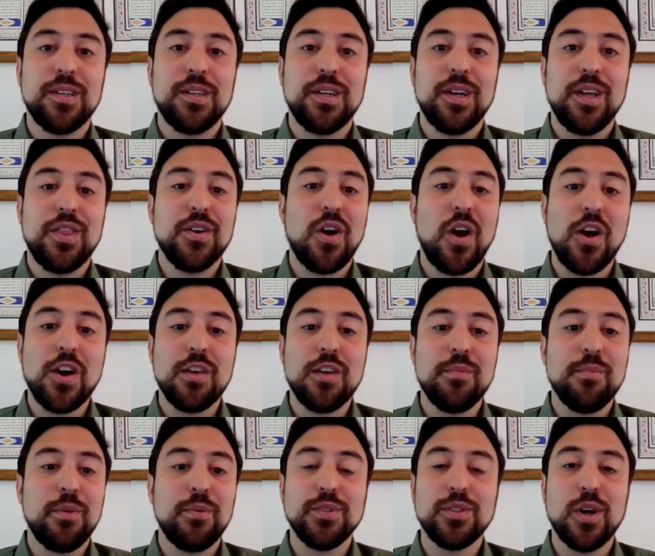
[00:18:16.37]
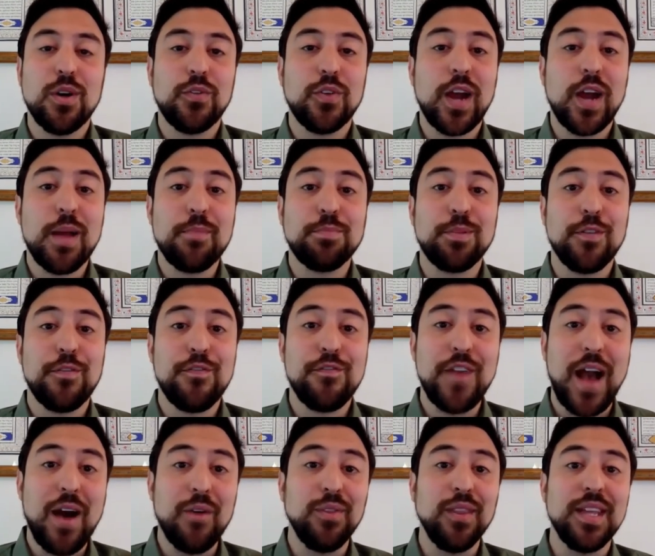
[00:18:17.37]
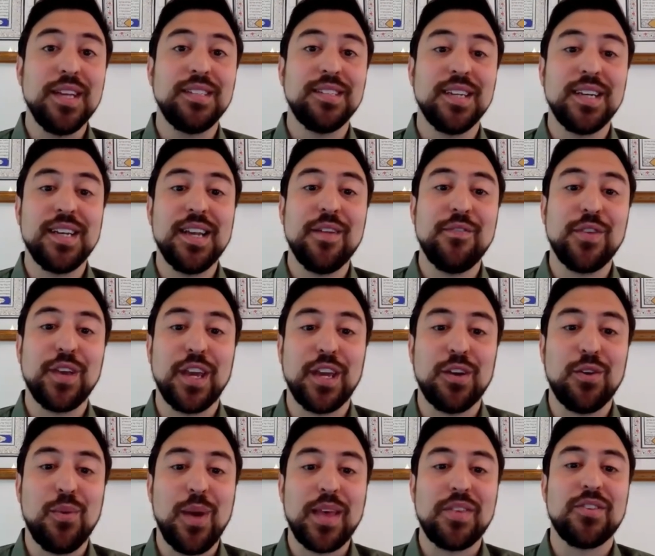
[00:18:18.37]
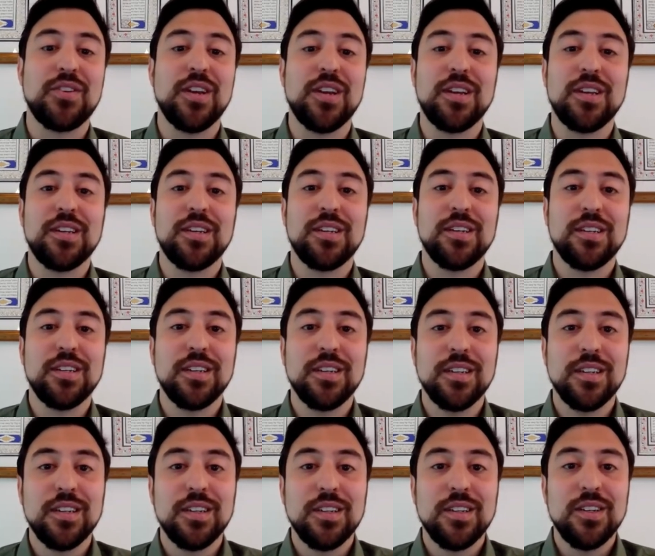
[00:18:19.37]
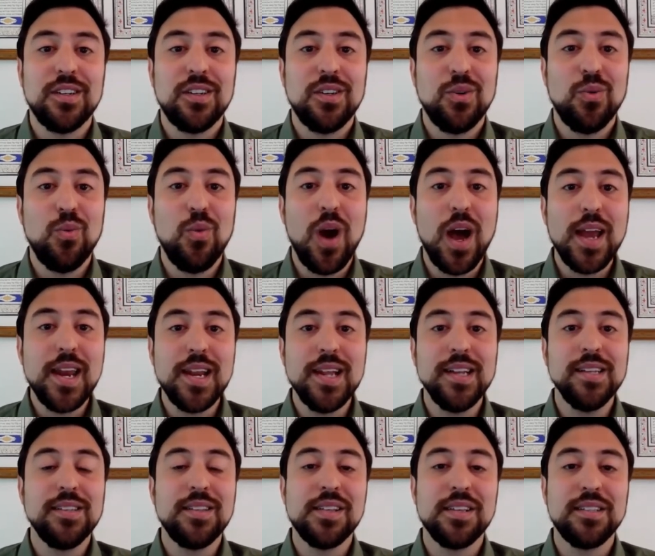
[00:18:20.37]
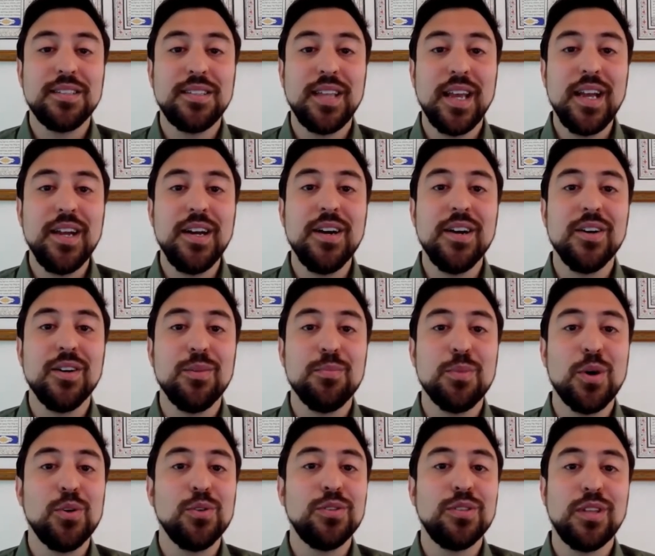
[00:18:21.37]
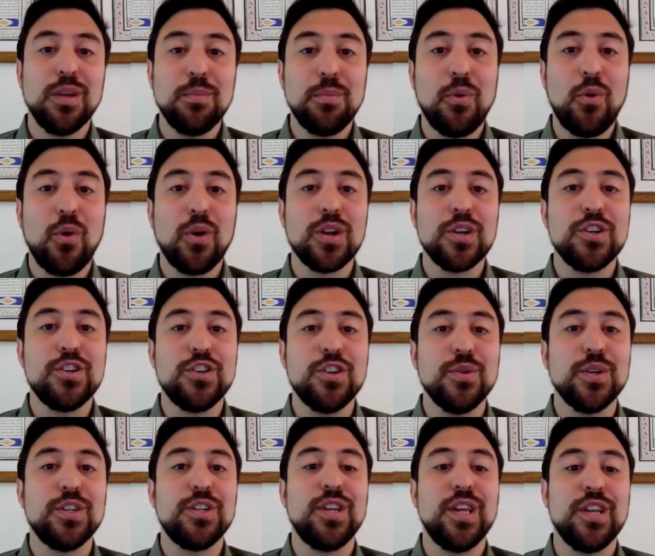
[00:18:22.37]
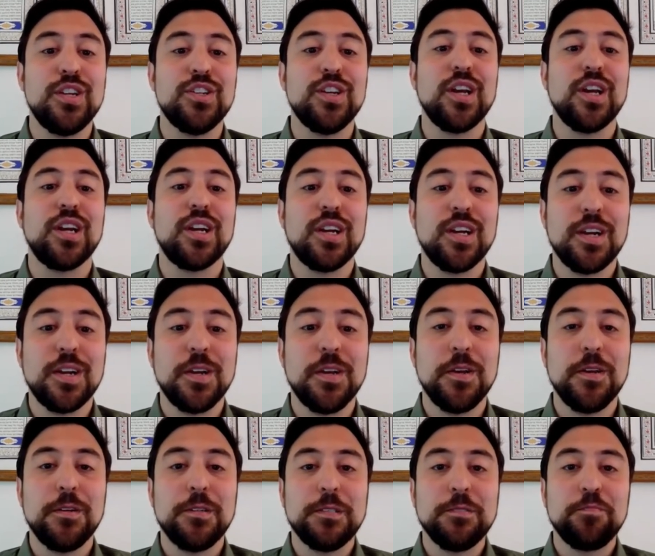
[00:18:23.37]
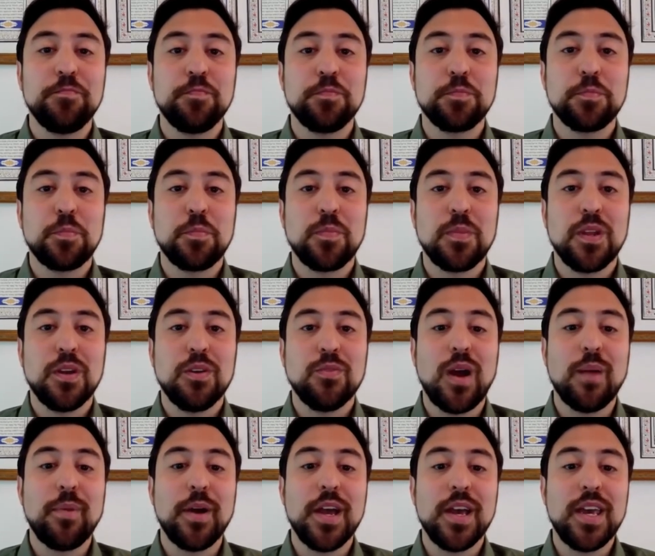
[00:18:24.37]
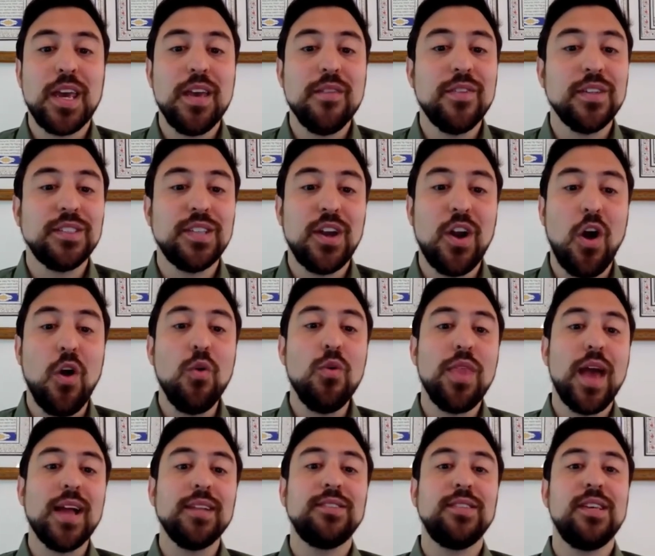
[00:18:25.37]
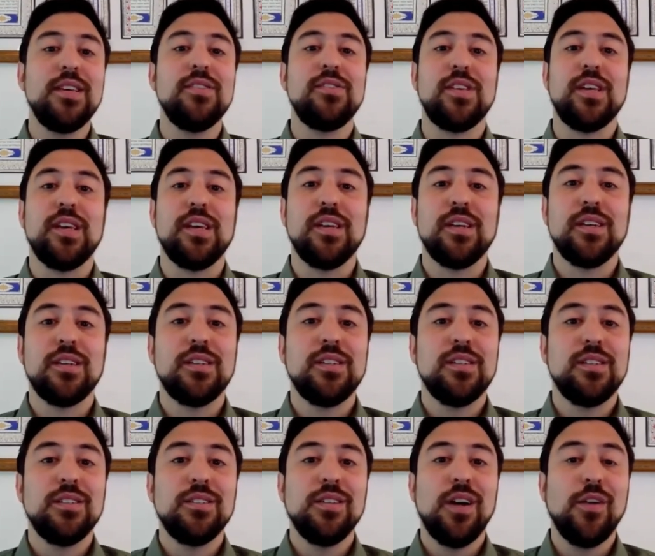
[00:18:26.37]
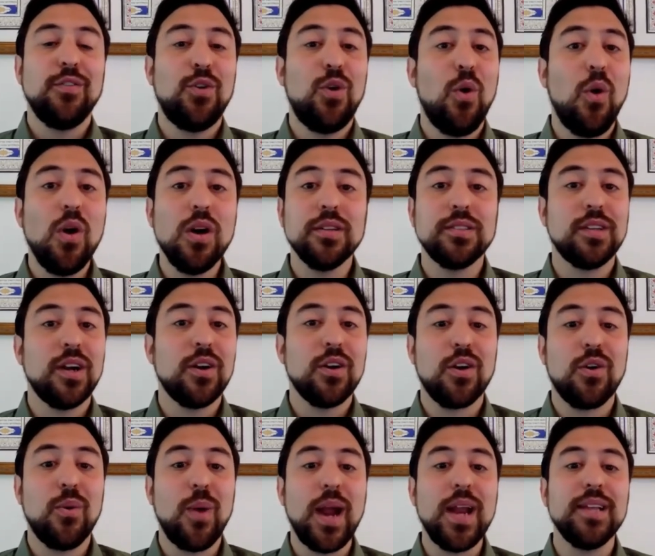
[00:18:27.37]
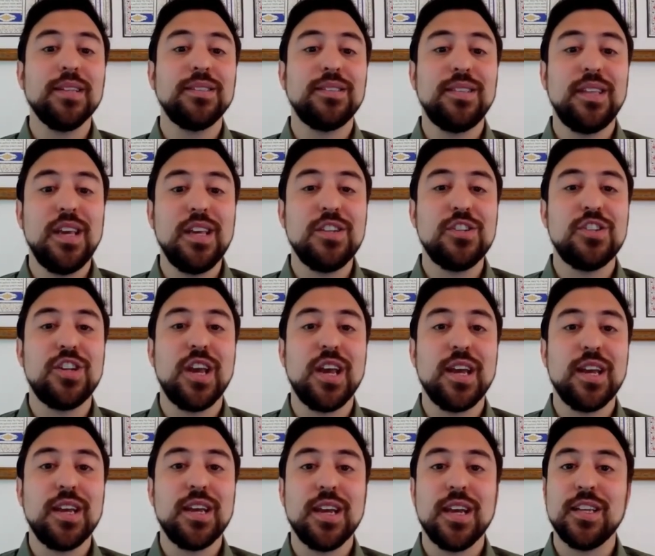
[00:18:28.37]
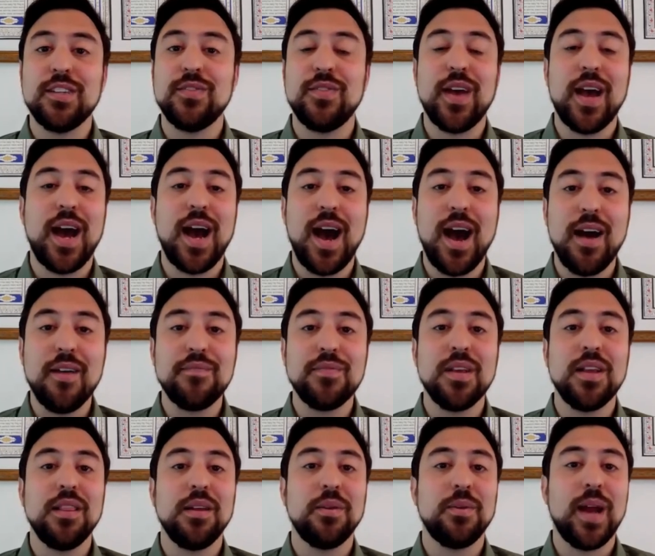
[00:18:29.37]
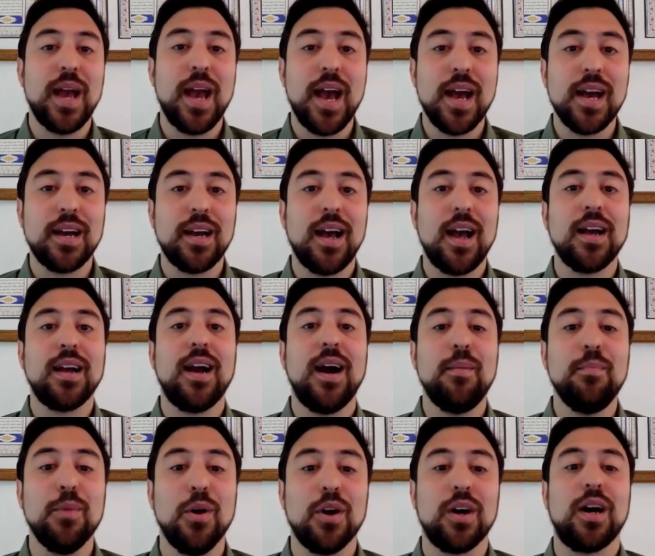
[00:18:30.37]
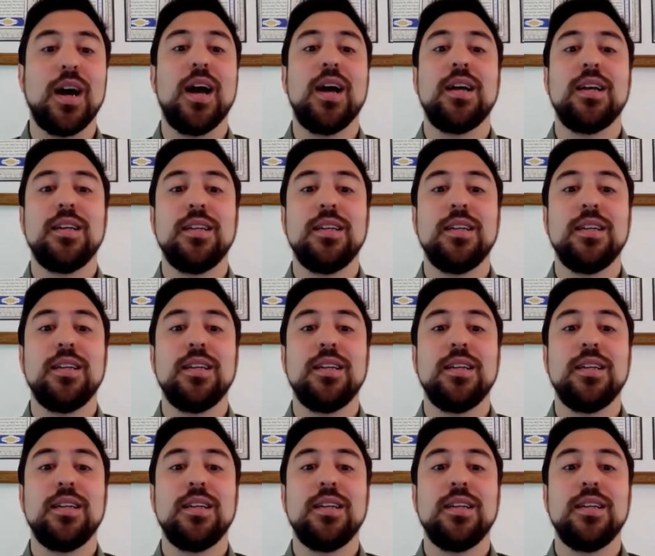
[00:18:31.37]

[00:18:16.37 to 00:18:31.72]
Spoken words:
Their argument was over a profoundly significant question. What is the single most important Jewish teaching? Rabbi Akiva said, "Oh, that's easy. Of course, our greatest teaching is Ve'ahavta l're'echa kamocha.